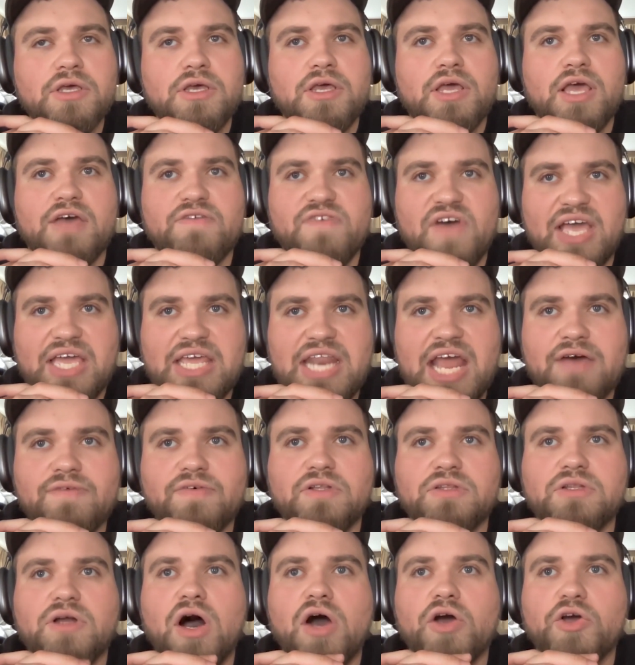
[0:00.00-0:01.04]
If I can have a
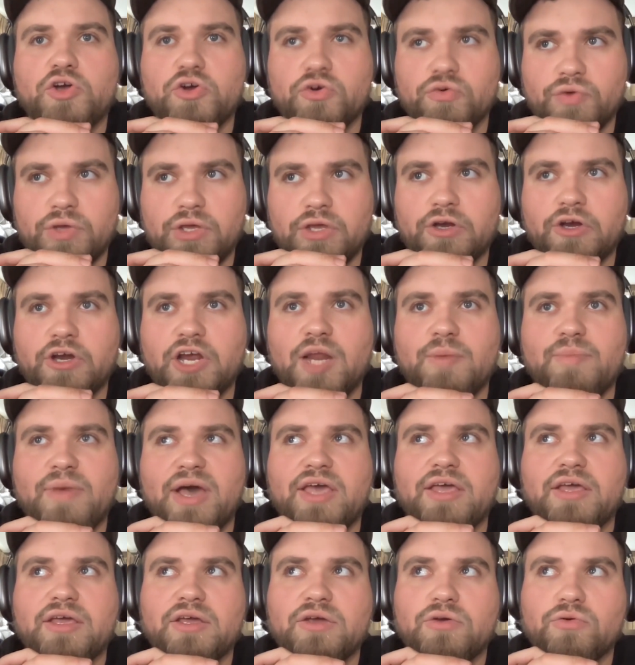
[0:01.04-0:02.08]
long career, and my
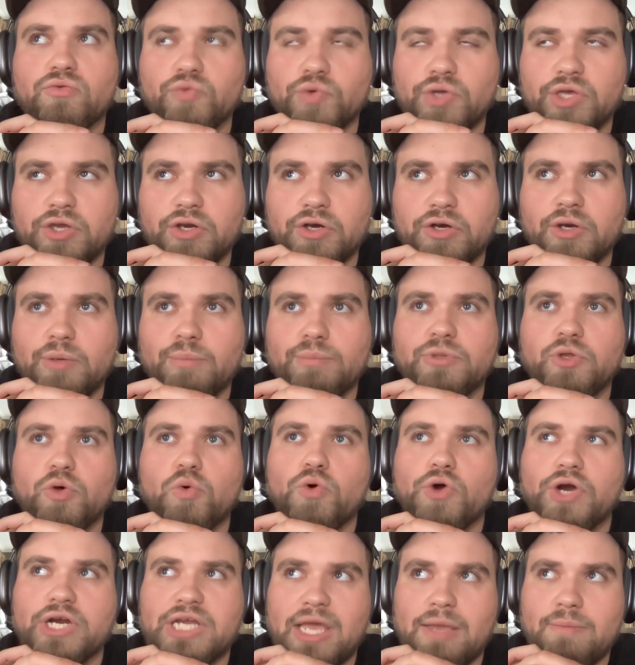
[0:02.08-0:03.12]
career and the
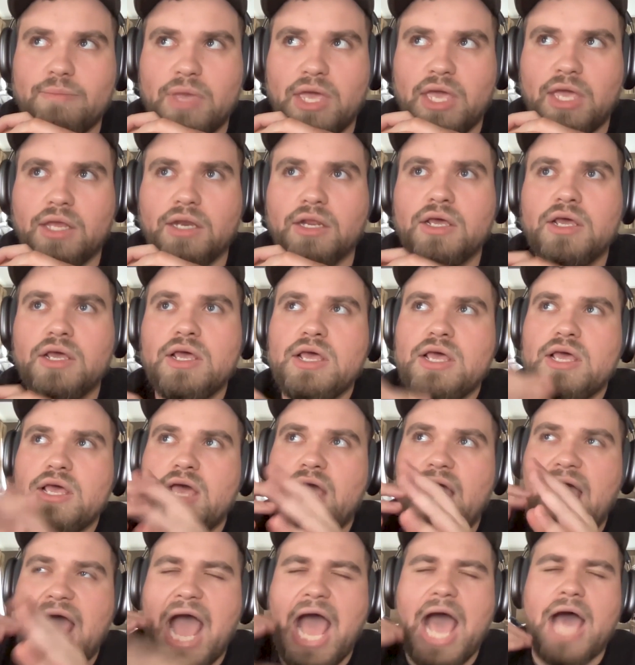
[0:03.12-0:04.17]
work I made
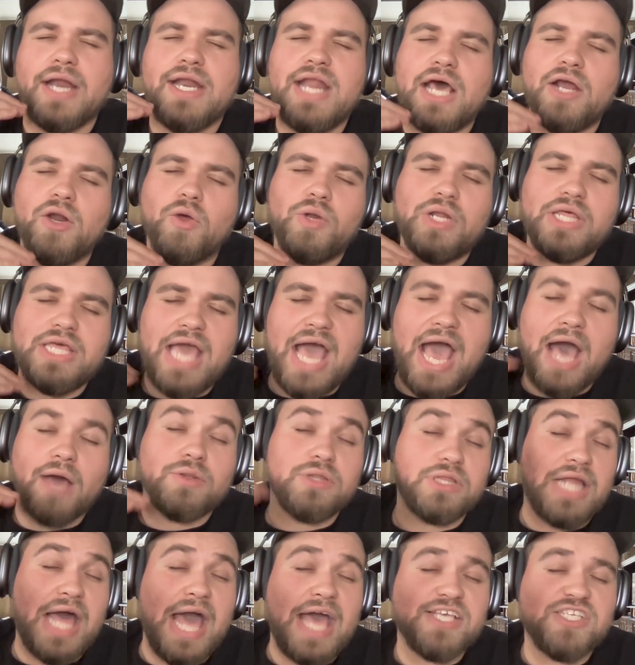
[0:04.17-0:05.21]
not only
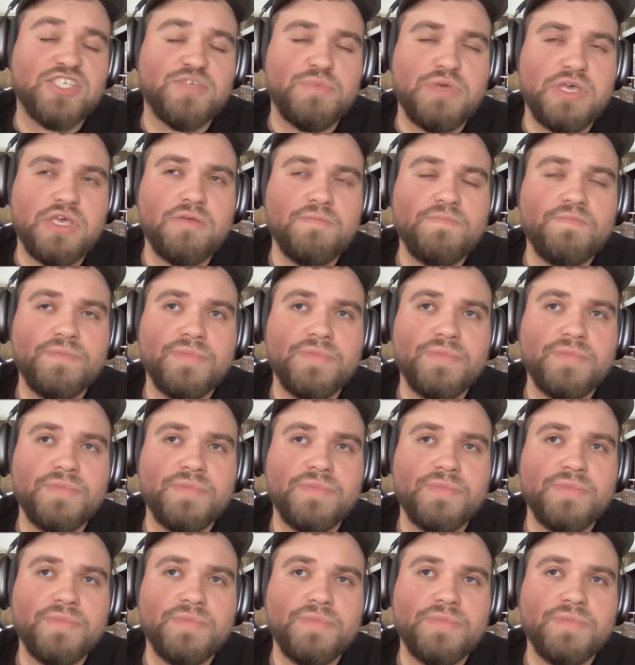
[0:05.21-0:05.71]
outlasts me,